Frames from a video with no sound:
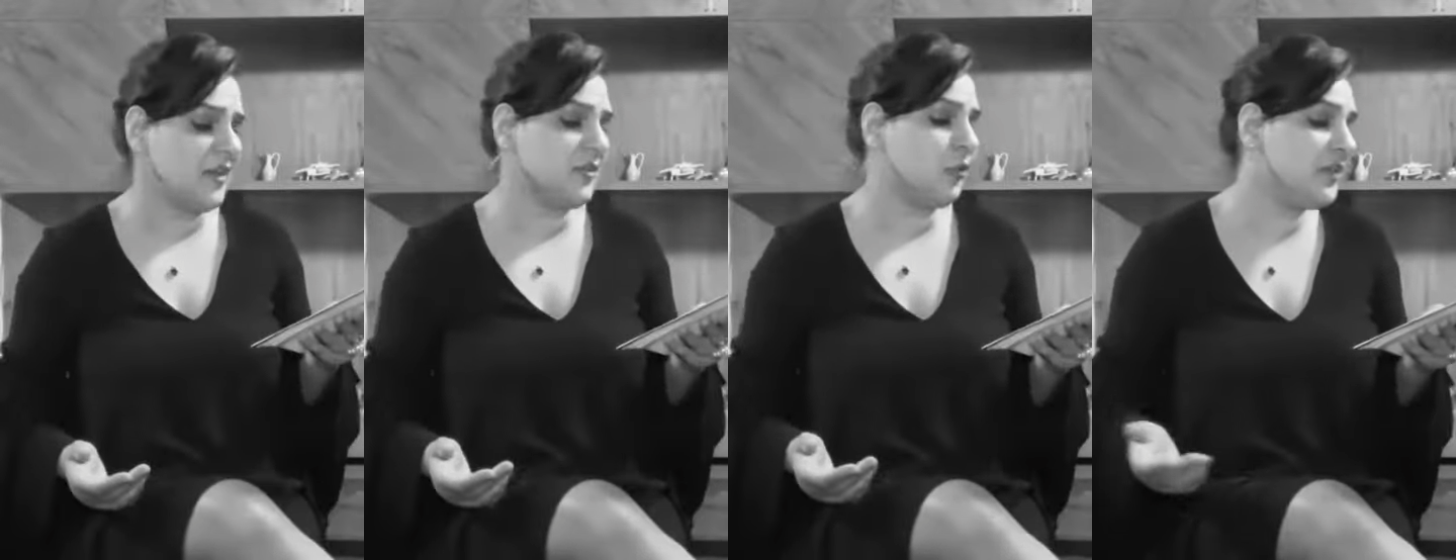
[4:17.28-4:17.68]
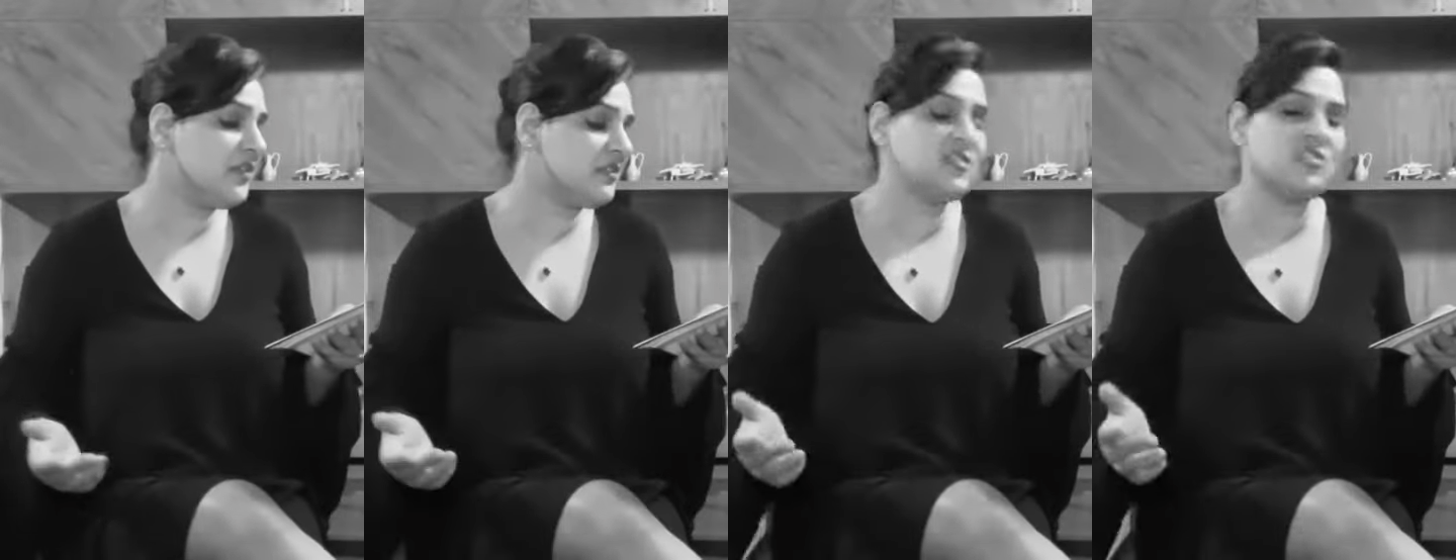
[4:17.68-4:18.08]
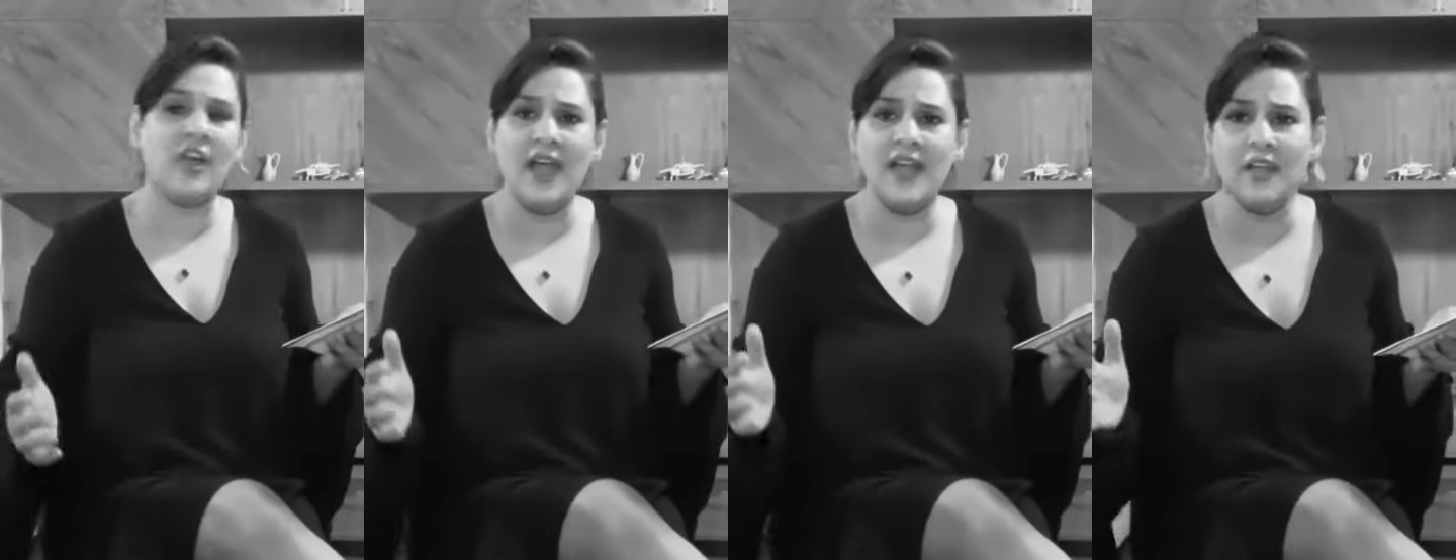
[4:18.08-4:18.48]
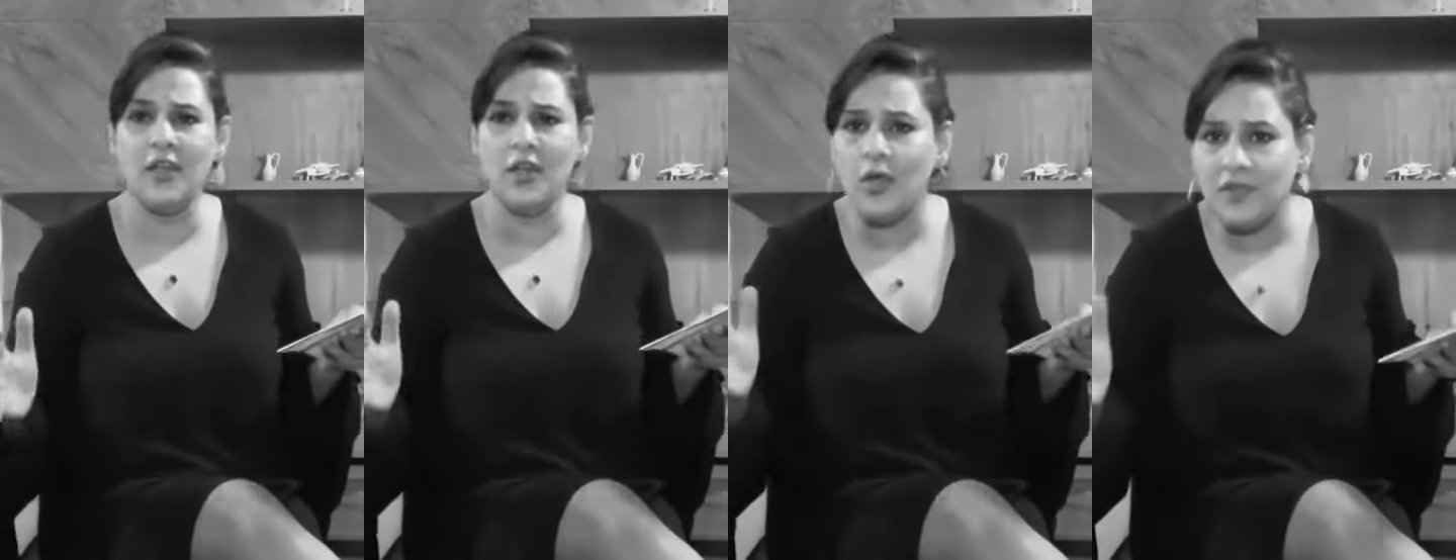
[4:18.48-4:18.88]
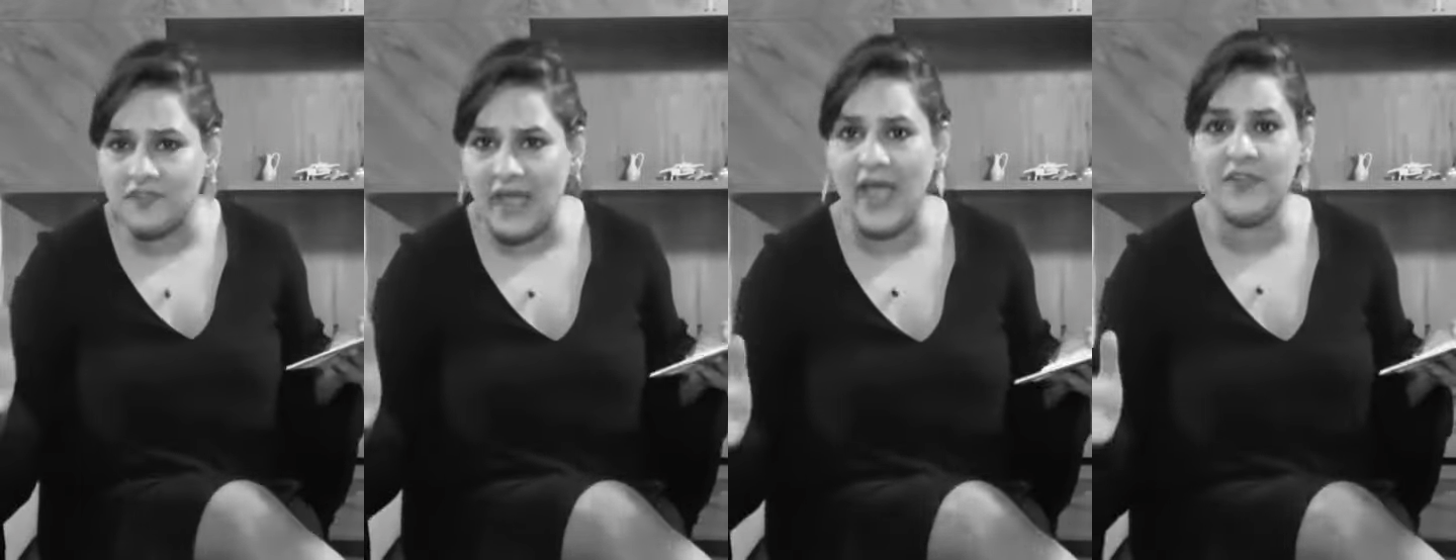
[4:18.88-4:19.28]
into which the child
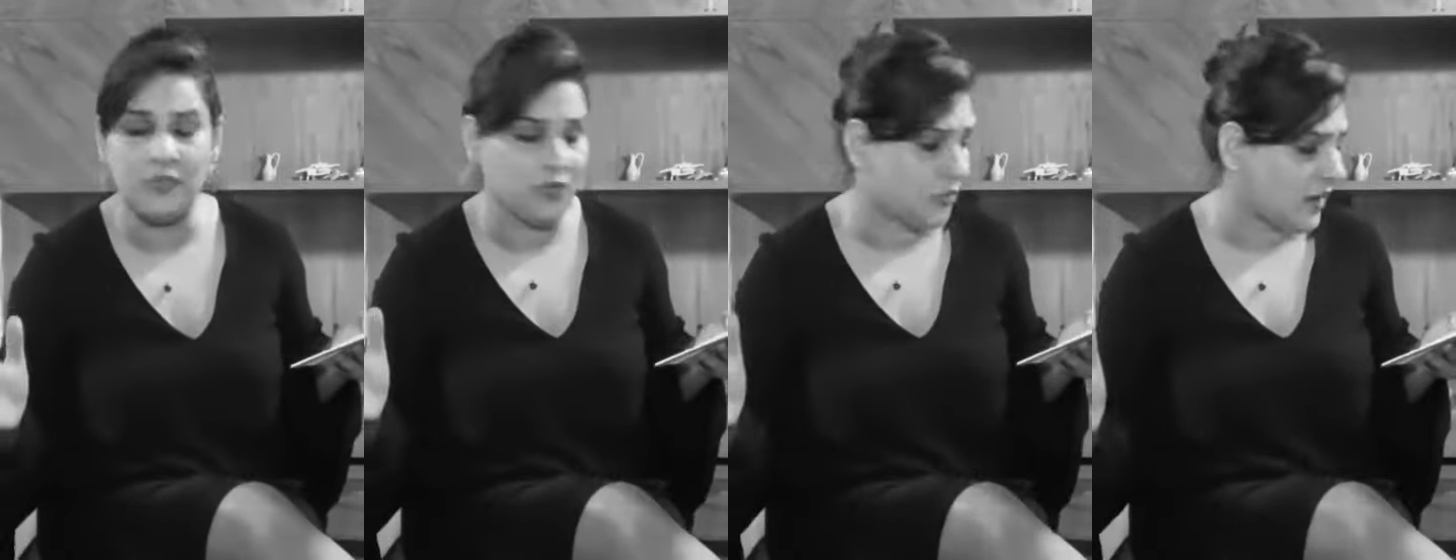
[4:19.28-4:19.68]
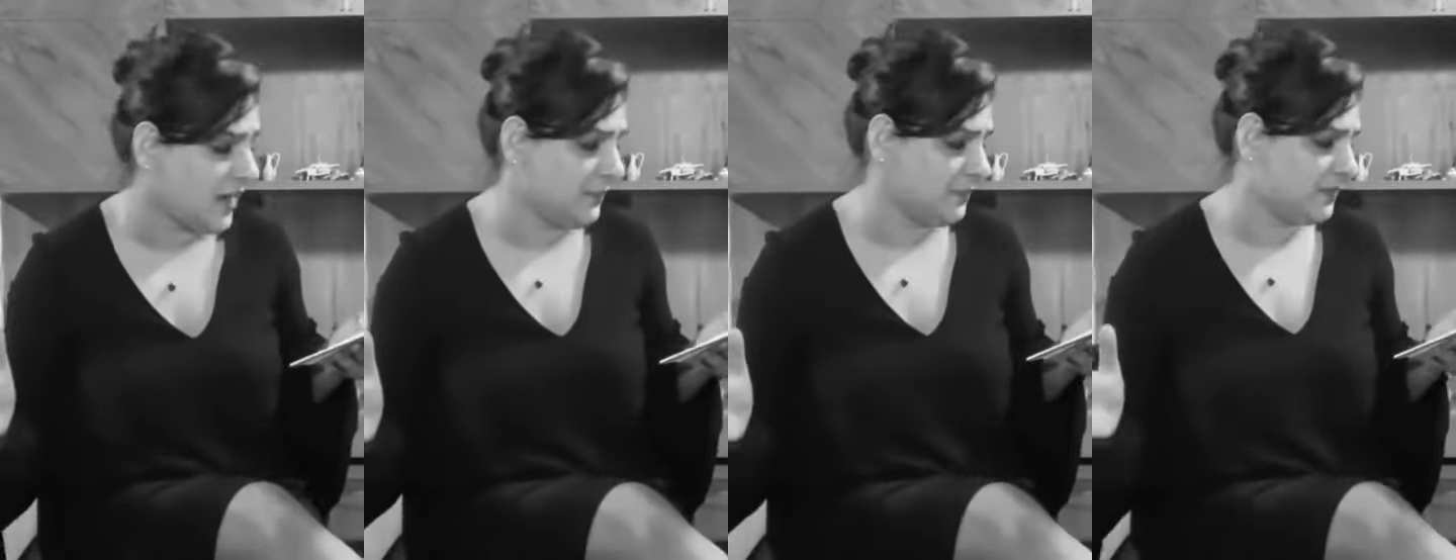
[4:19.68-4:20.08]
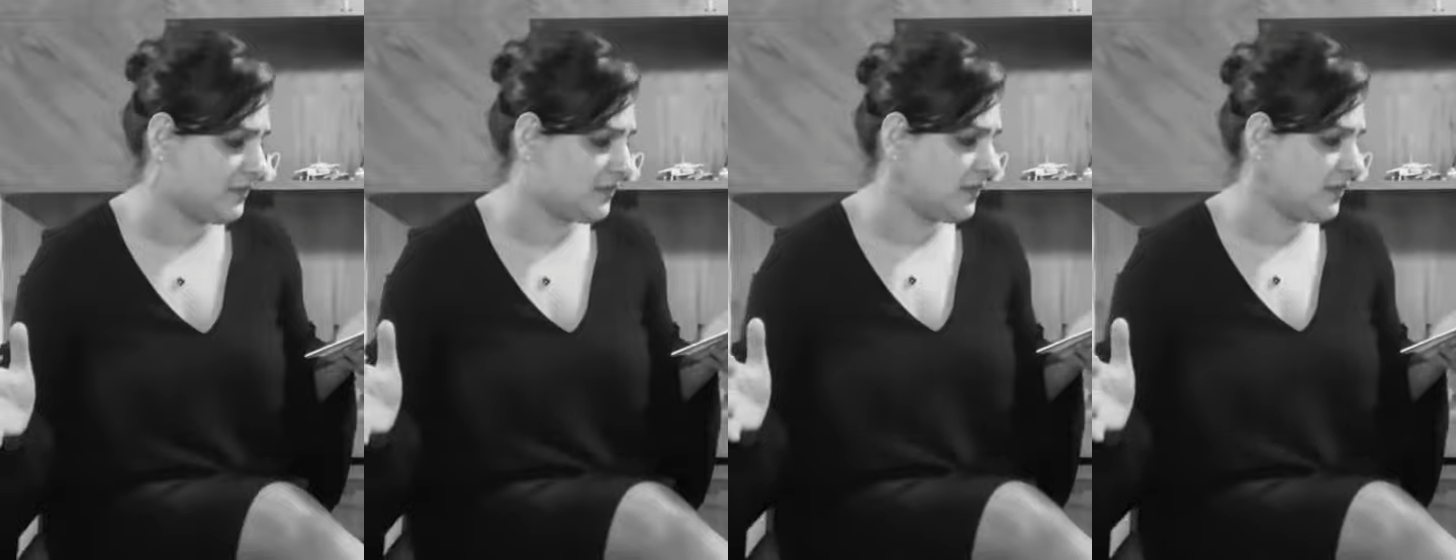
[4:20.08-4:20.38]
looks and dreams.